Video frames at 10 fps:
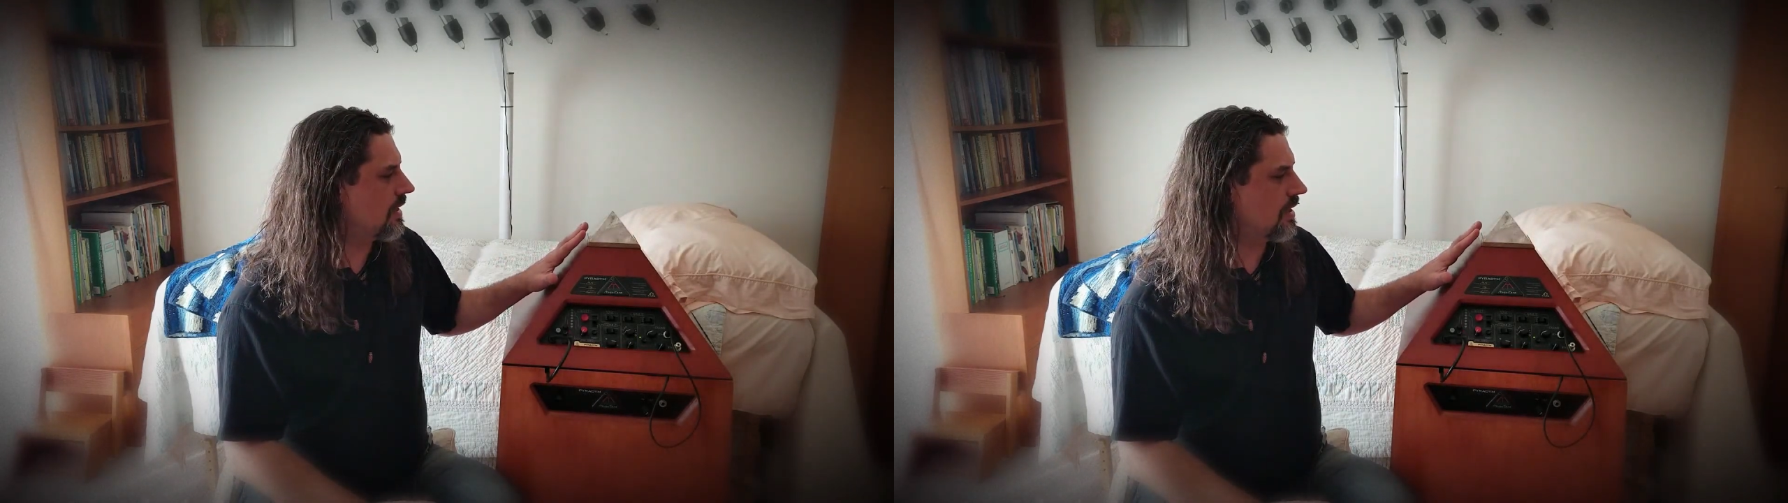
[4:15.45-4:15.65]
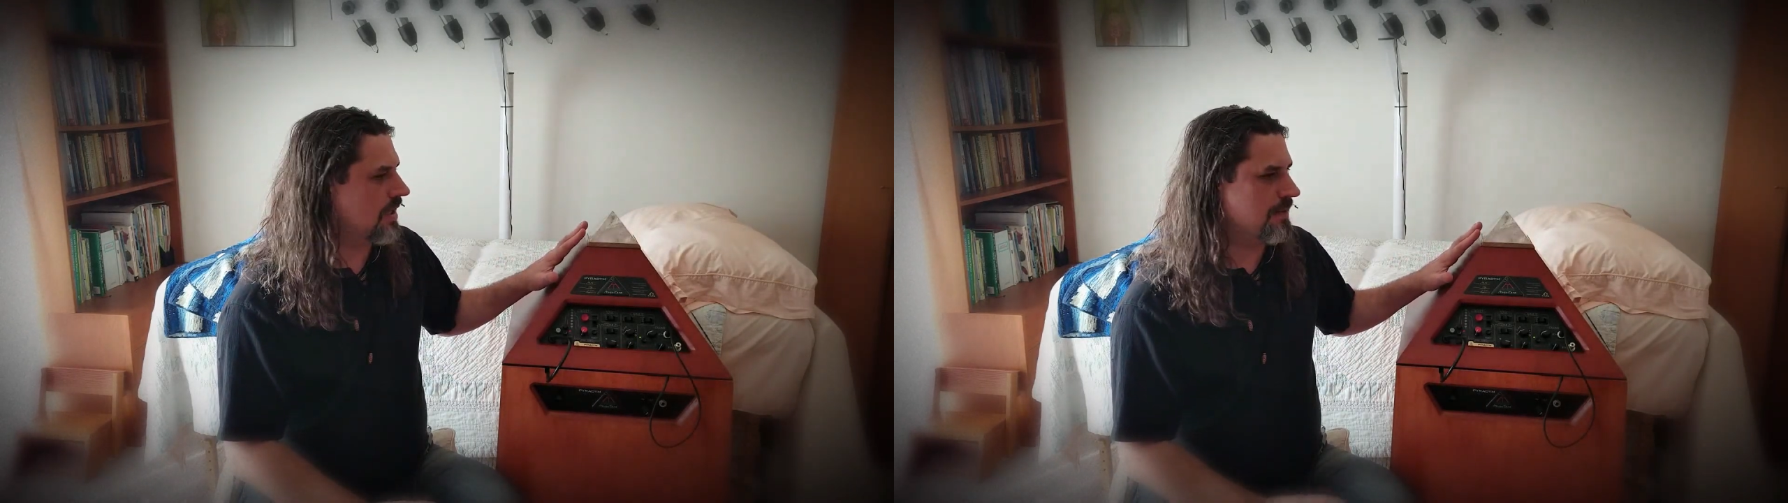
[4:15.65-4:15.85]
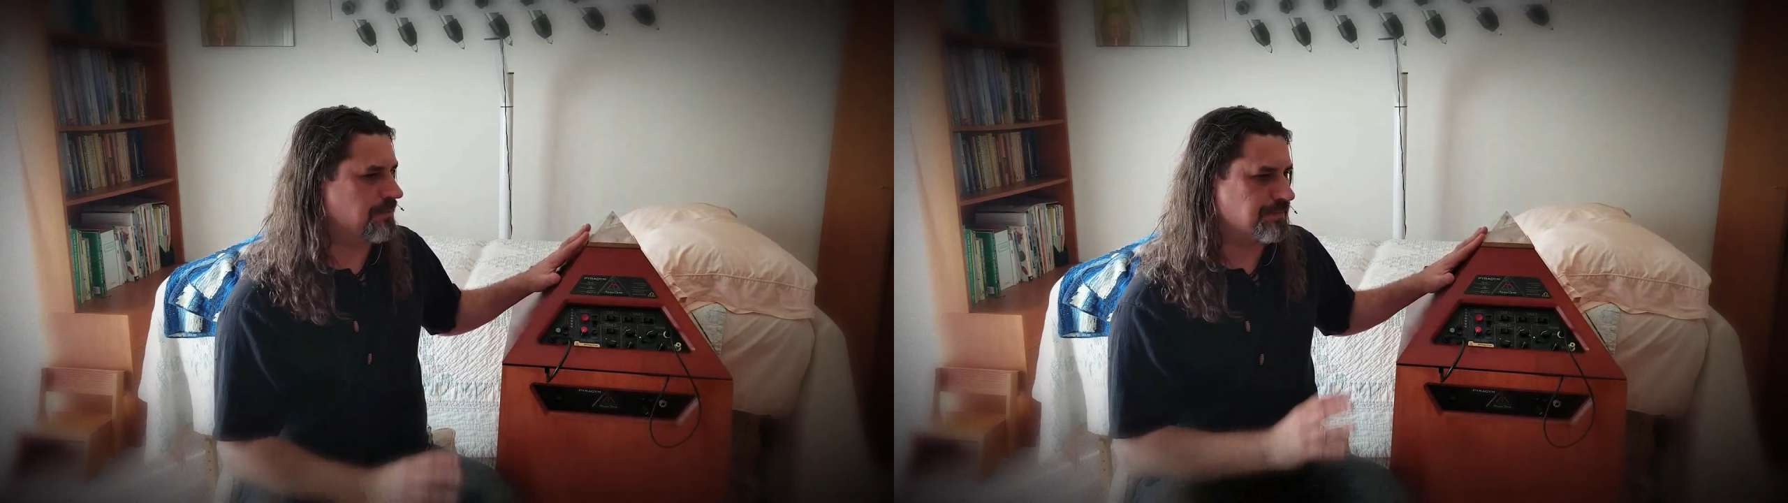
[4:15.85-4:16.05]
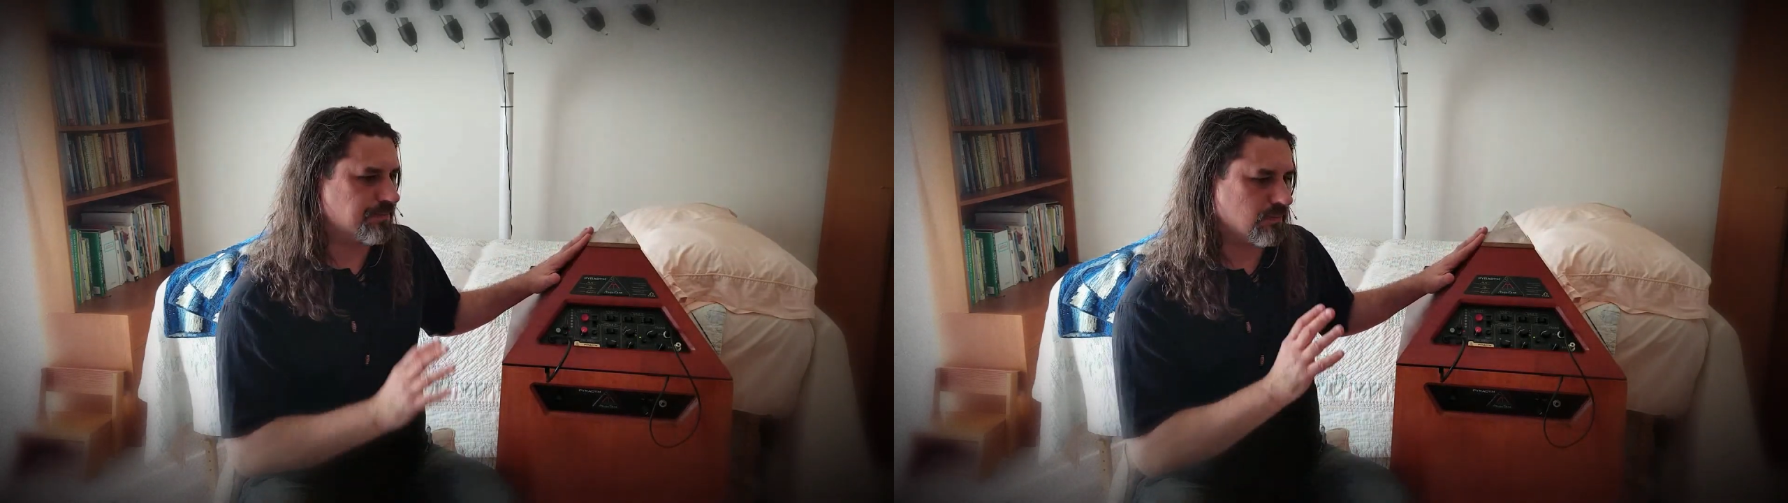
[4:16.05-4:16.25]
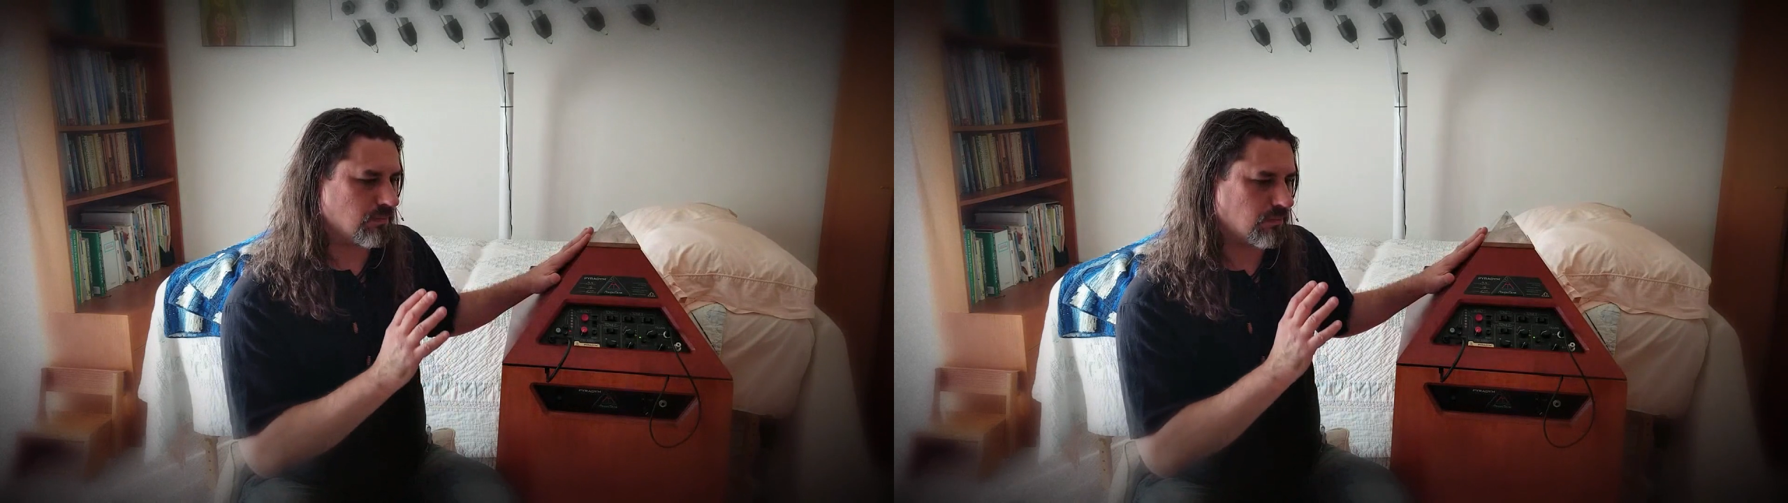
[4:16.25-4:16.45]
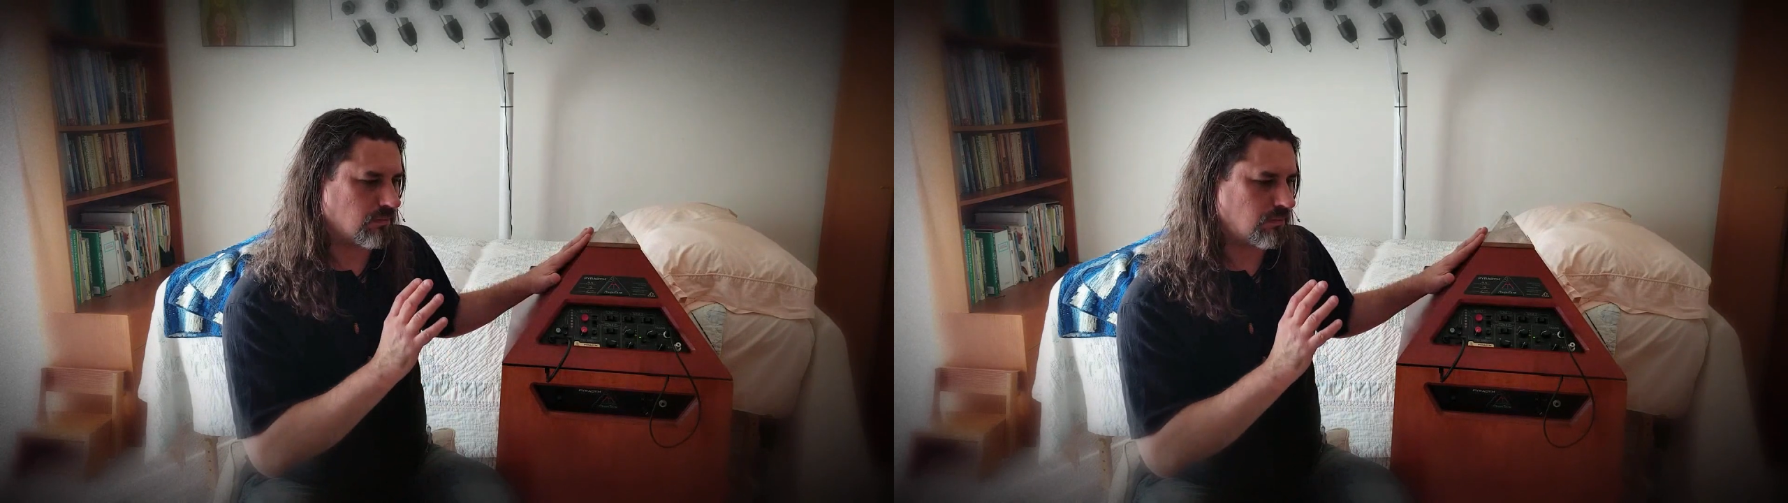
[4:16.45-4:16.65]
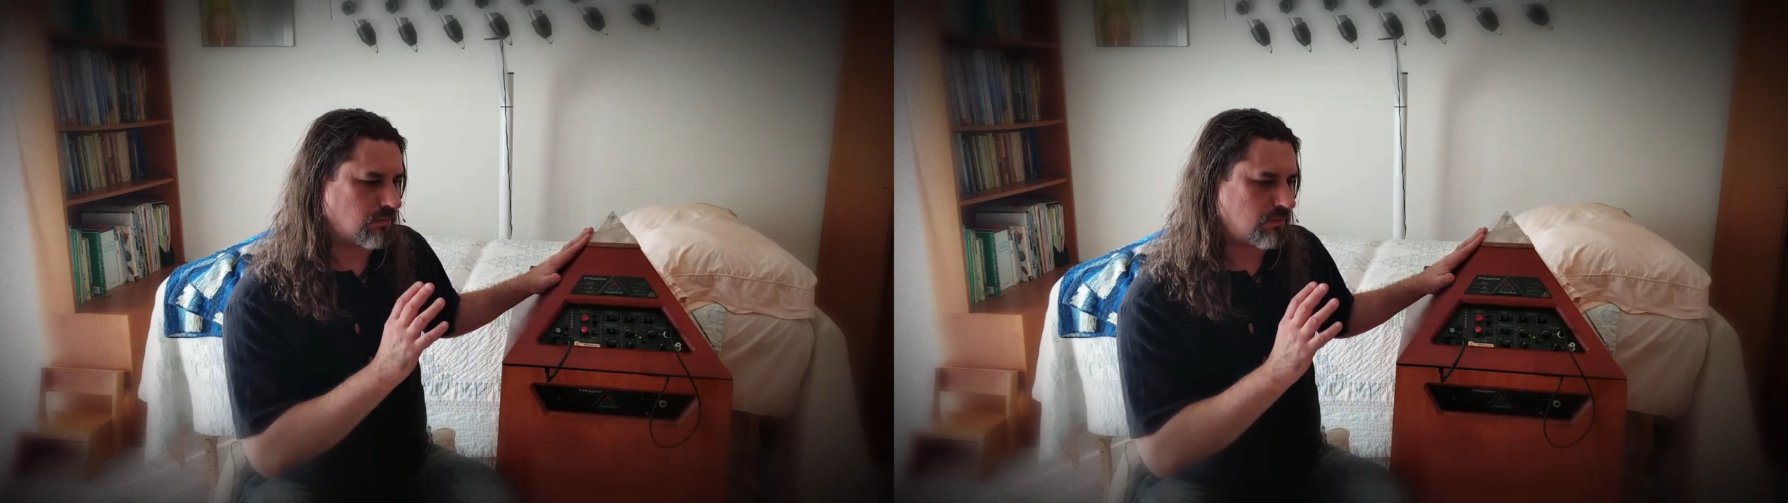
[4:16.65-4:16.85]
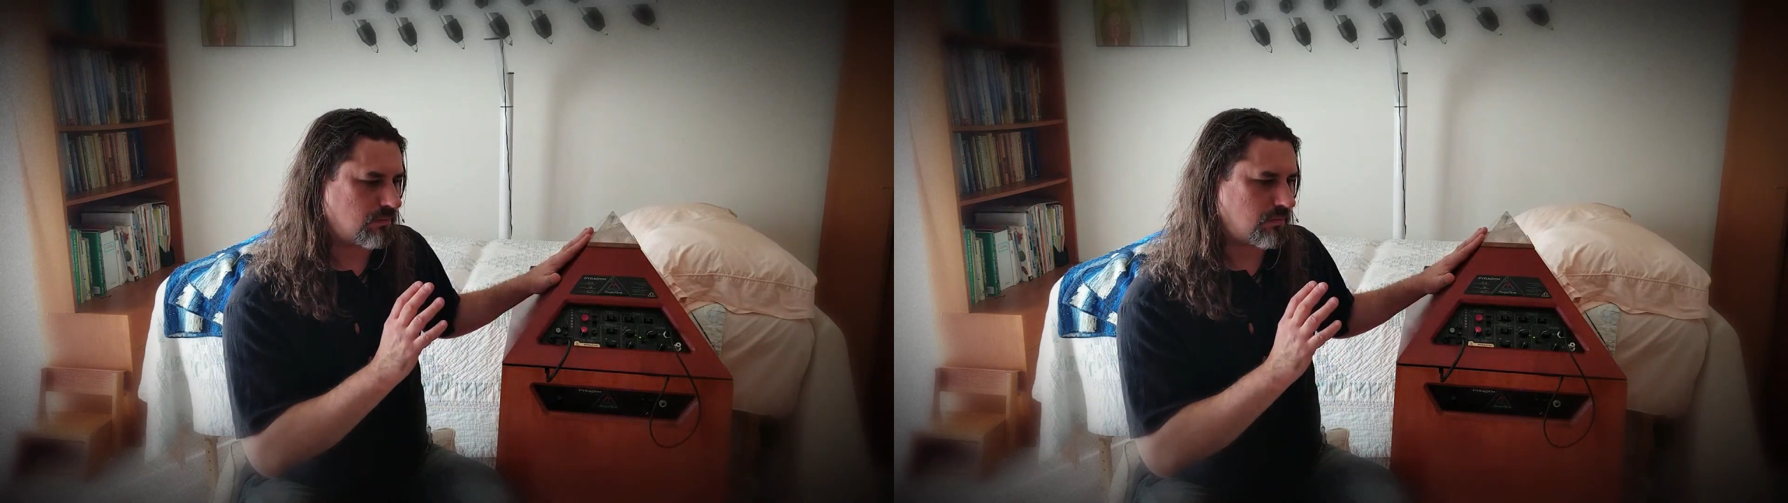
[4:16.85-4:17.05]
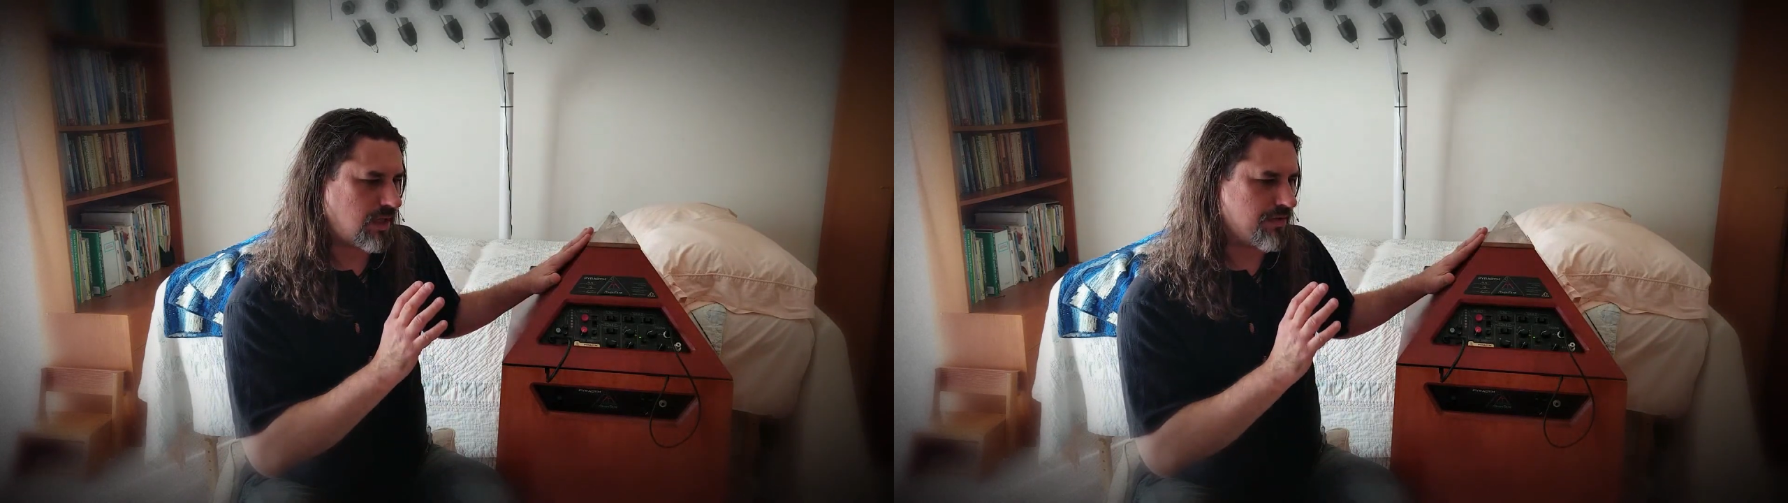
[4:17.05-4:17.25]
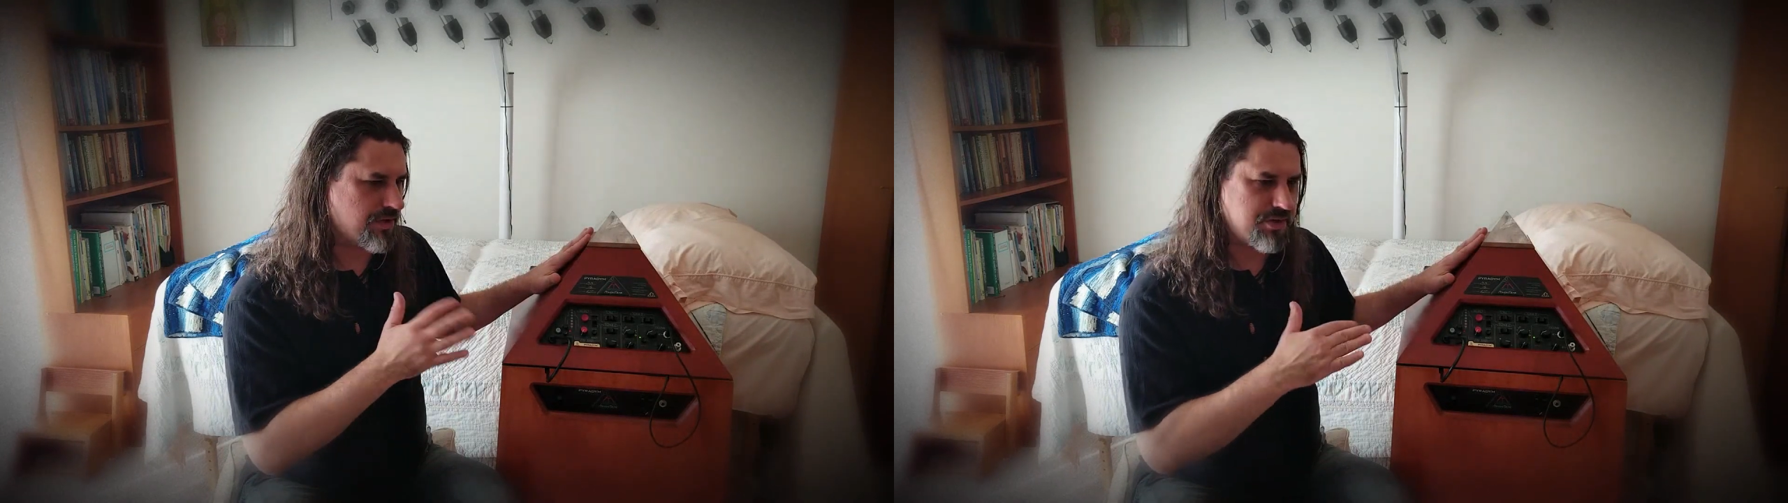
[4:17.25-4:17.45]

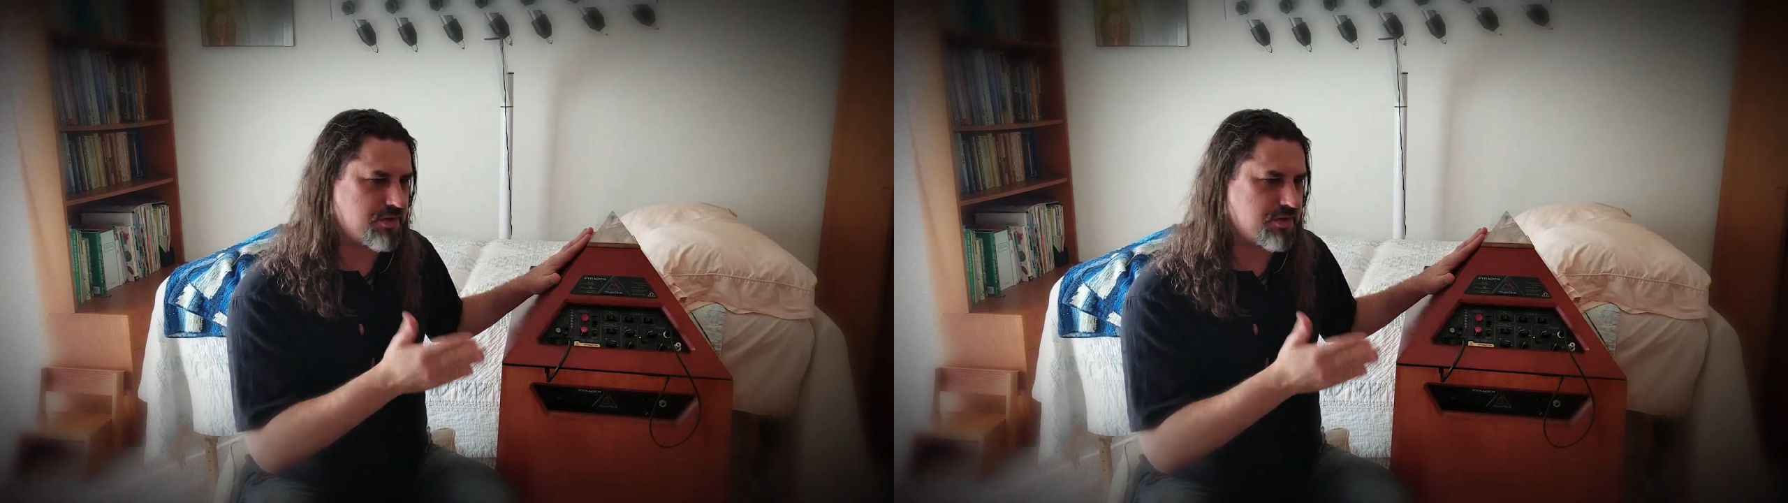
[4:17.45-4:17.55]
There's